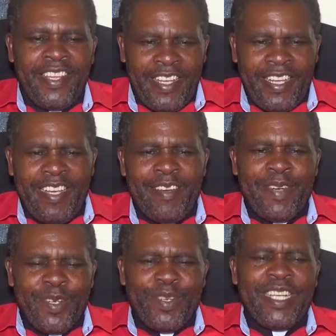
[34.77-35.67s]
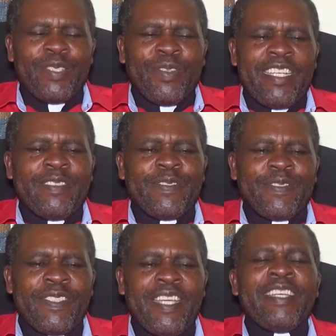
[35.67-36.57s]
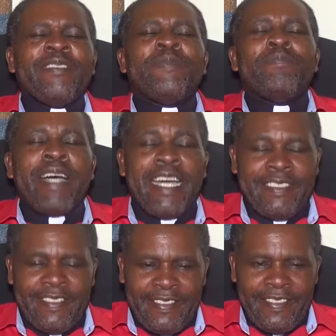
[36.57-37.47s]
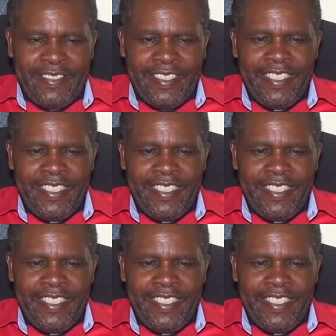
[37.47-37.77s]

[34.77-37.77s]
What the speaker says: Manoah's wife gave birth